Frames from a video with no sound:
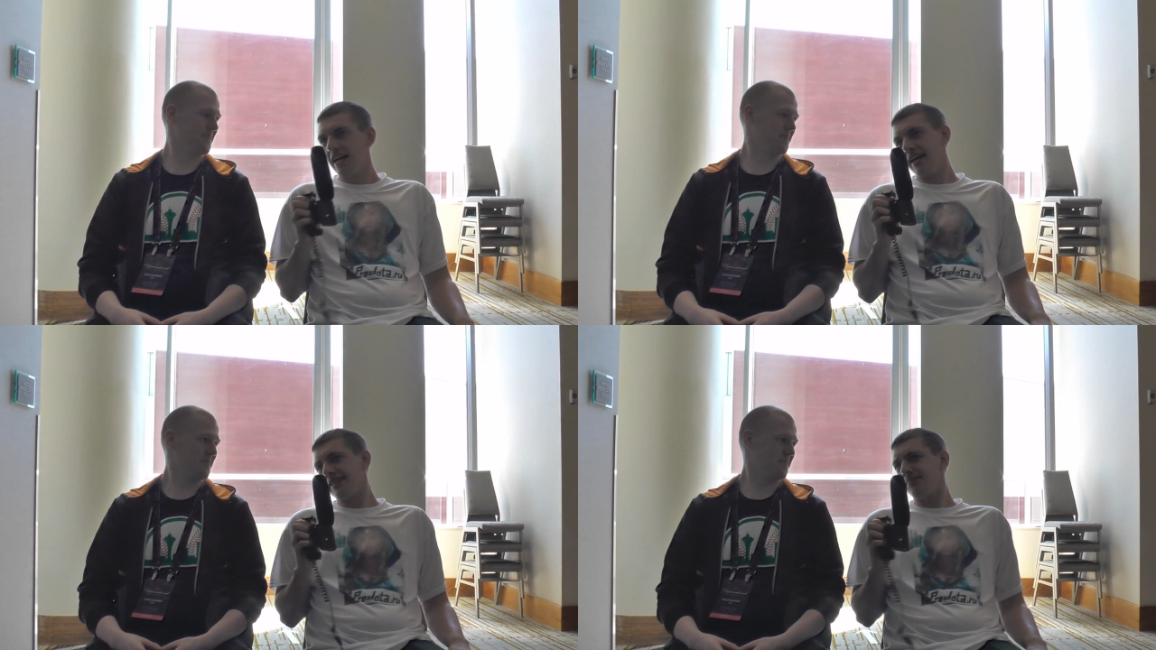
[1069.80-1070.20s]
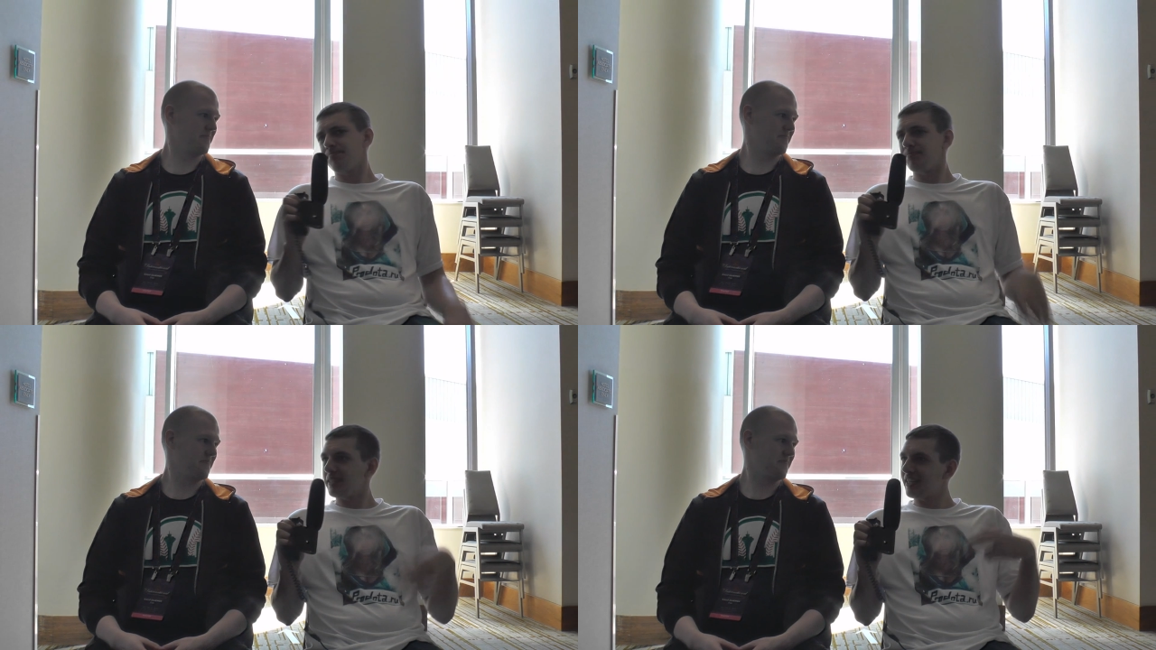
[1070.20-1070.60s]
Speaker 1: Uh,
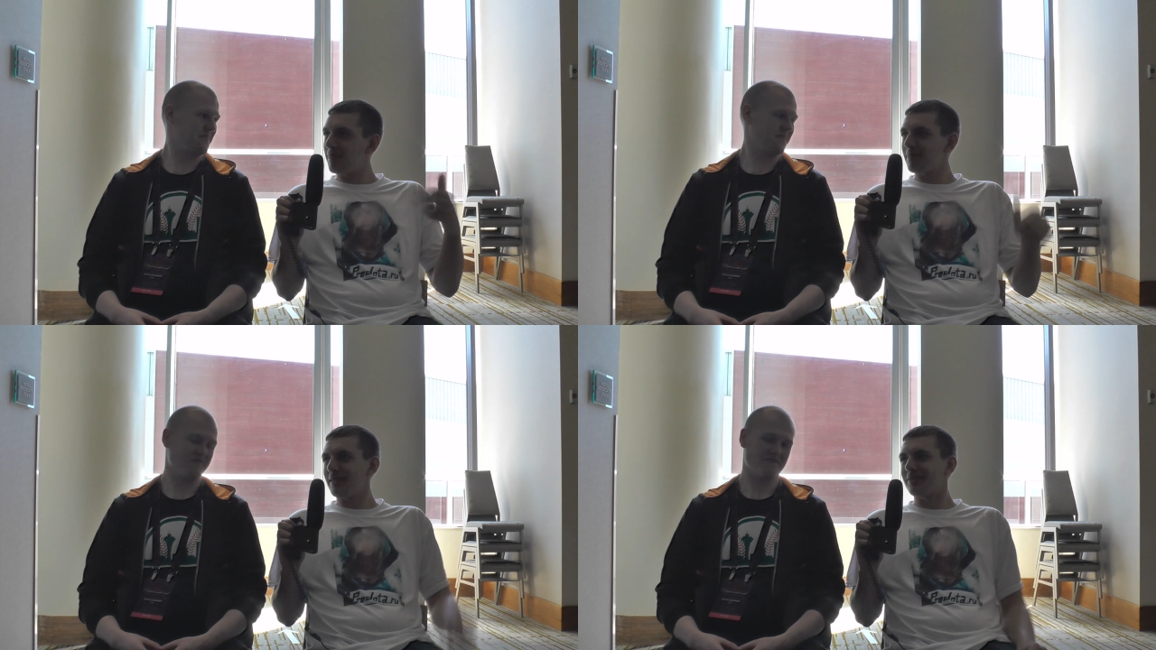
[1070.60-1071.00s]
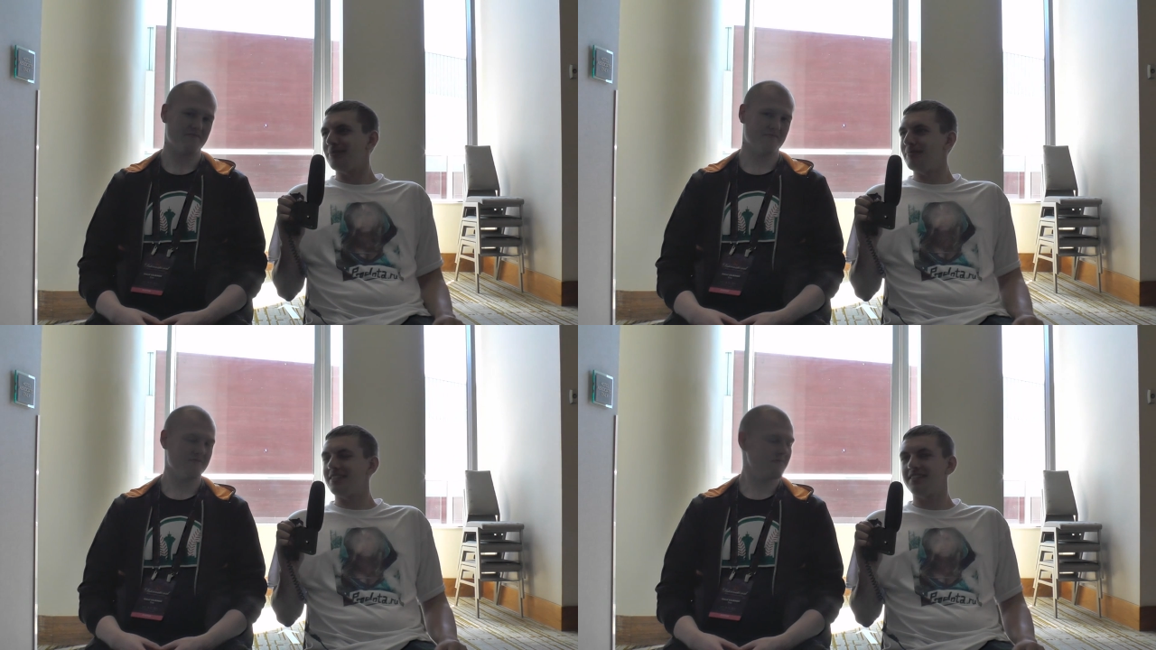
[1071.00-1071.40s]
coming back
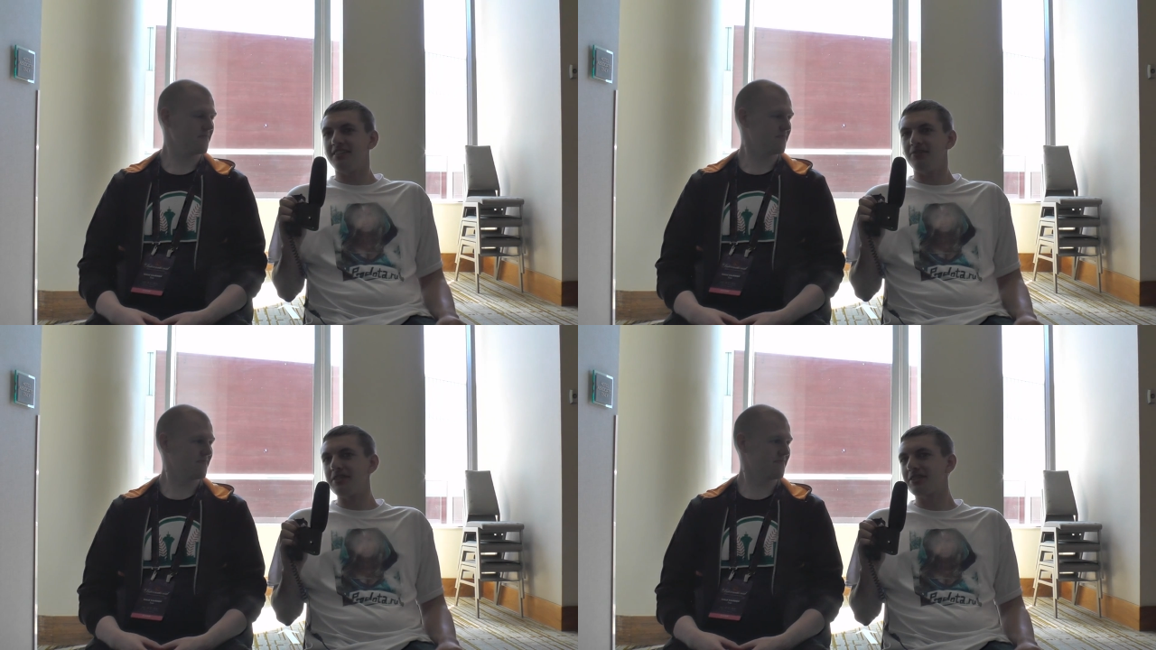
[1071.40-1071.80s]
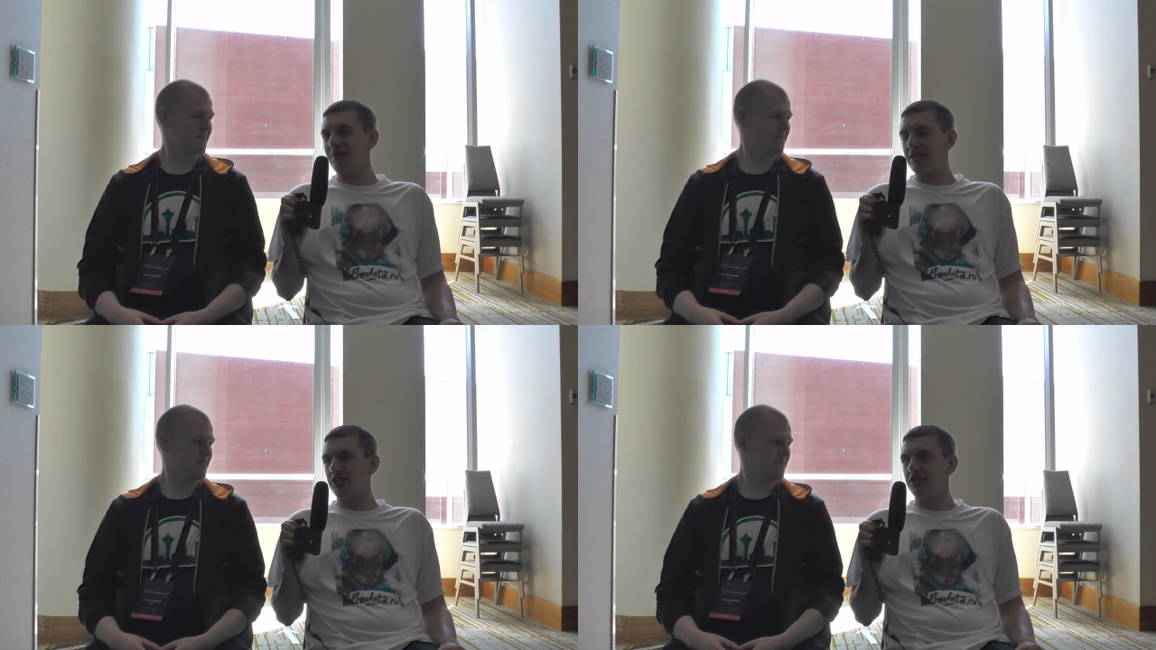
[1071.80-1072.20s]
to a bit serious
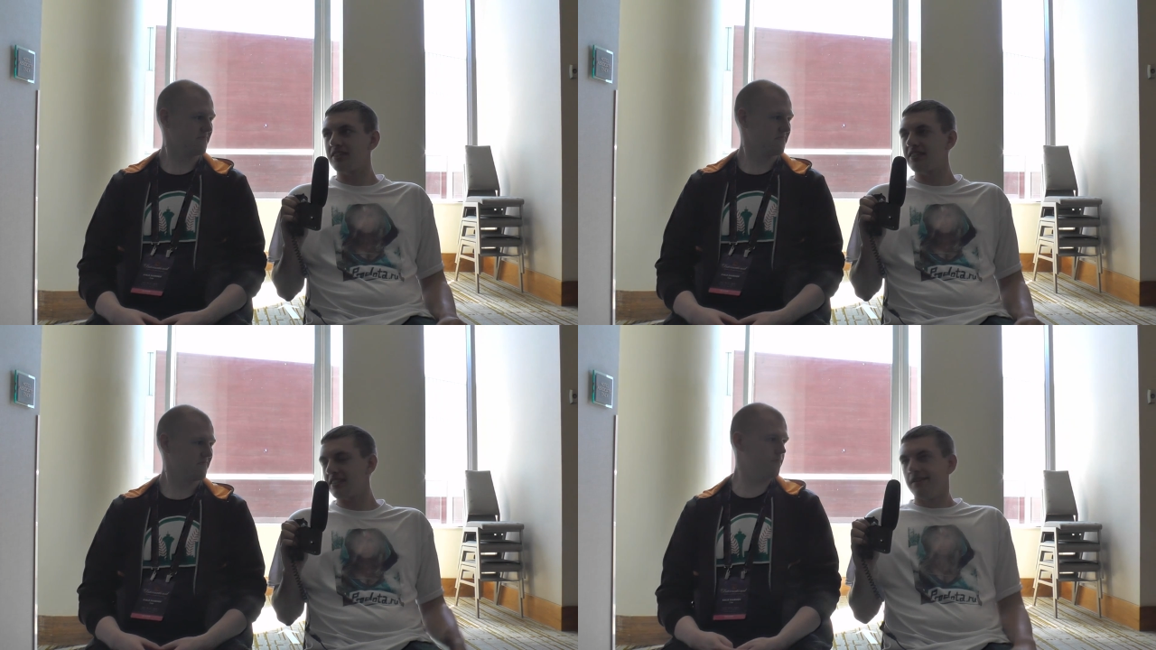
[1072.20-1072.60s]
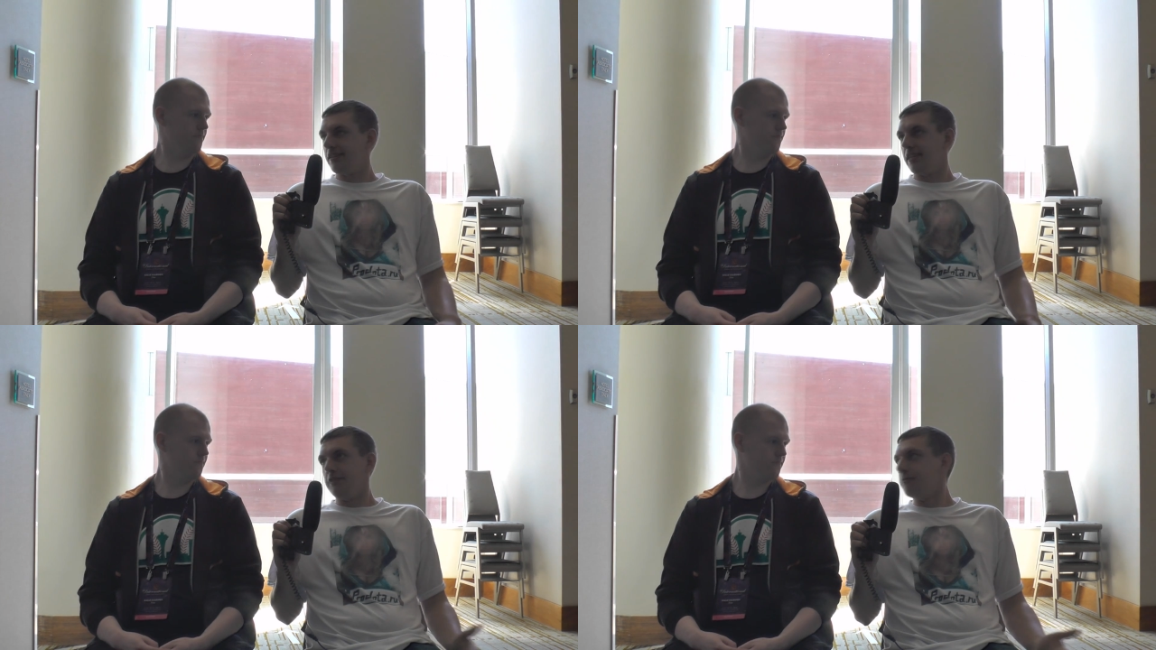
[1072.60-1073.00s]
questions,
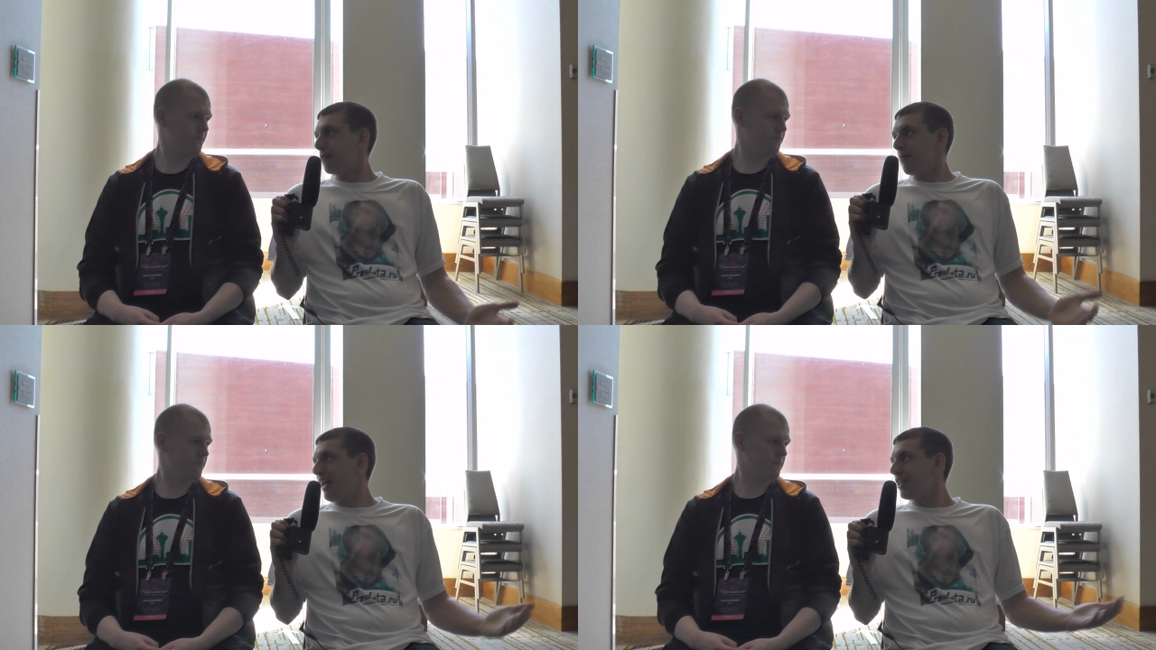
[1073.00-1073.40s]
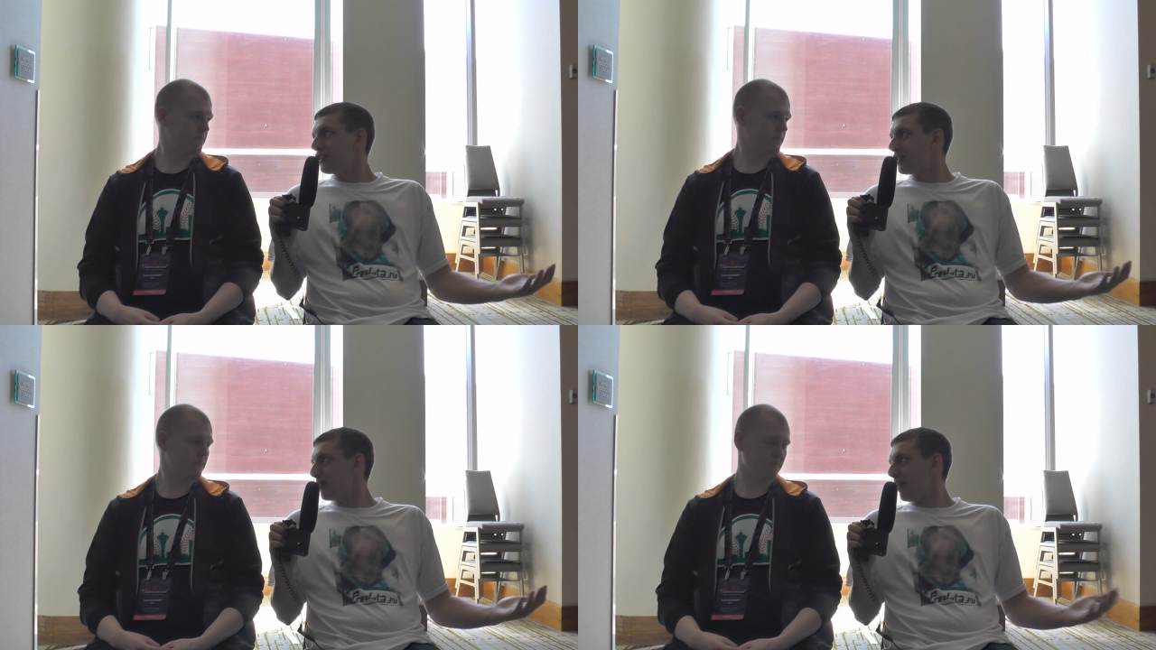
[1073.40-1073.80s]
information